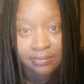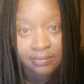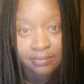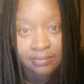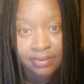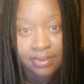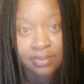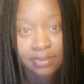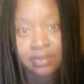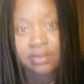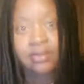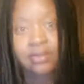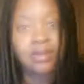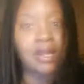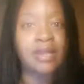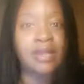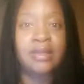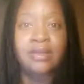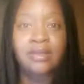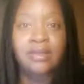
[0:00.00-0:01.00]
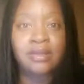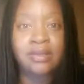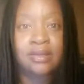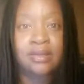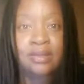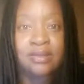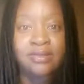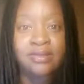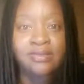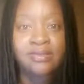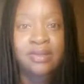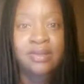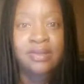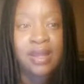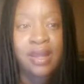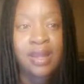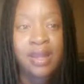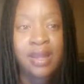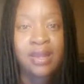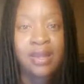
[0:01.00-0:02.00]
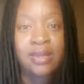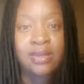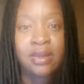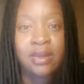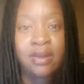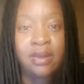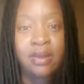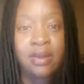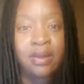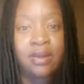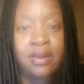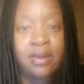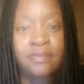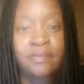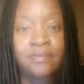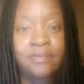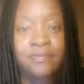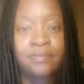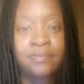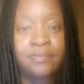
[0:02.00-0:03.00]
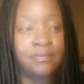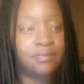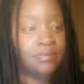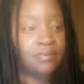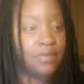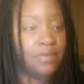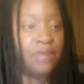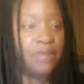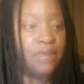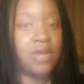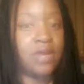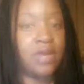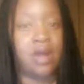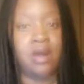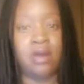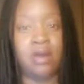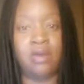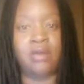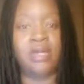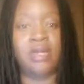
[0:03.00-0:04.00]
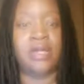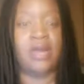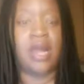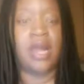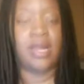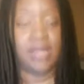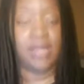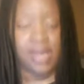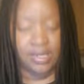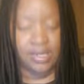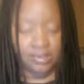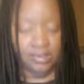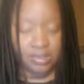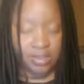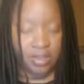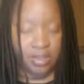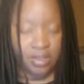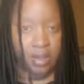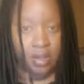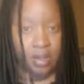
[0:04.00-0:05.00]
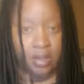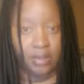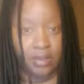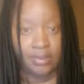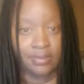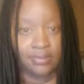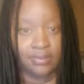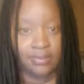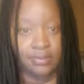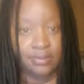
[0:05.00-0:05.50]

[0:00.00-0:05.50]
It look like it is. Hey y'all. If y'all on here, I can't see y'all.